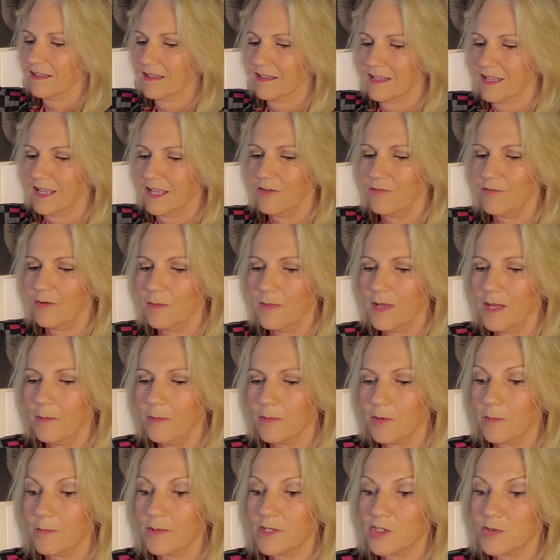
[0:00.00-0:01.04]
And remember,
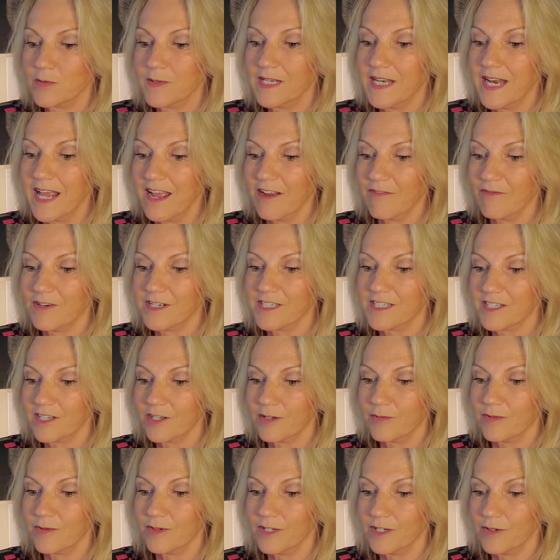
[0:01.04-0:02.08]
between every single
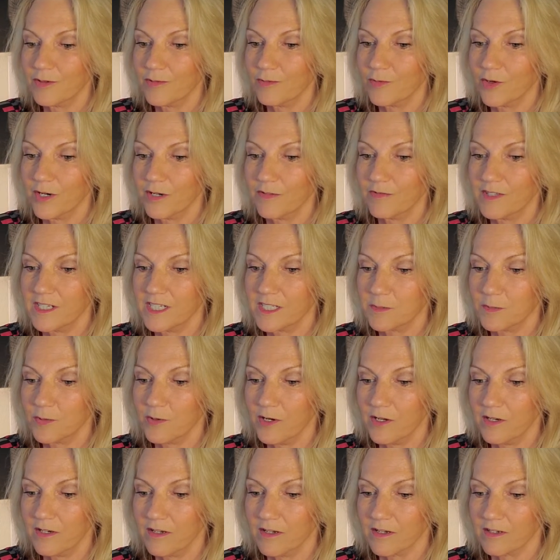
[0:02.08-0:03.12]
one of these
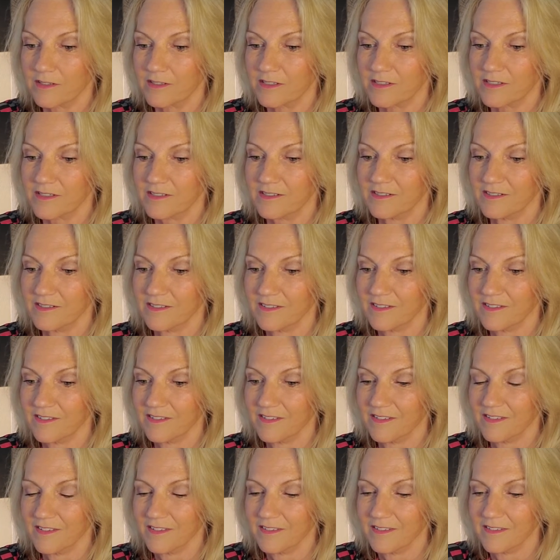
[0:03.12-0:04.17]
products,
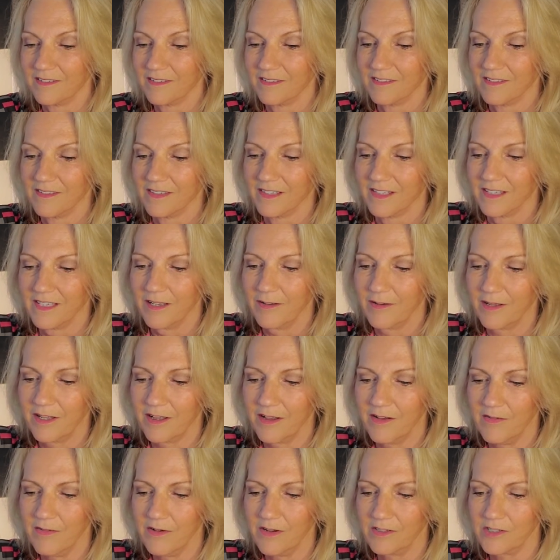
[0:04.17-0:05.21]
there we
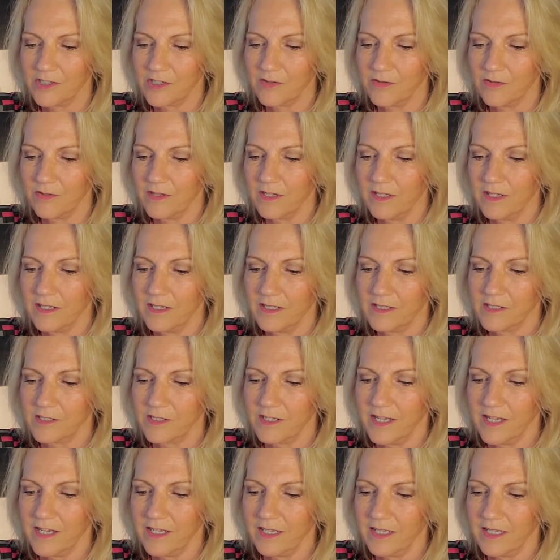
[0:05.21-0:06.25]
go, unscrew the lid
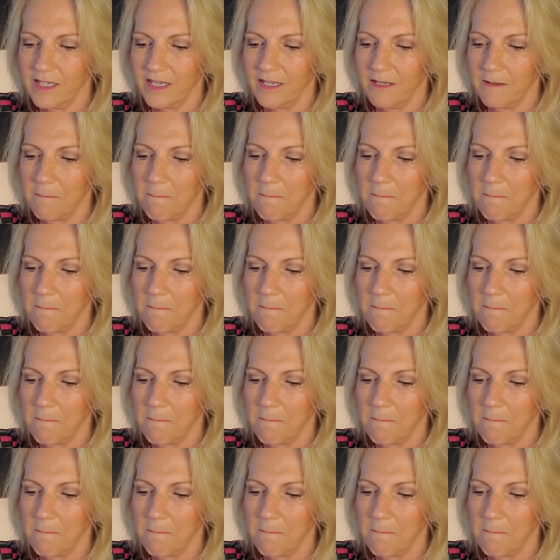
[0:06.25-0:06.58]
slightly.